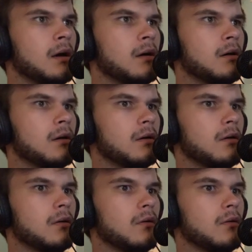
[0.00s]

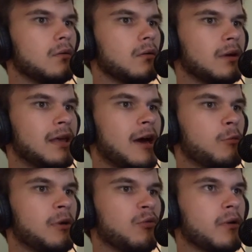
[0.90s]
Oh,
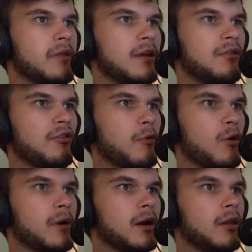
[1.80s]
Caterpie's one of the easiest
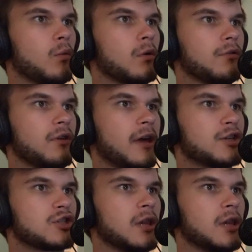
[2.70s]
Pokemon in the world to catch.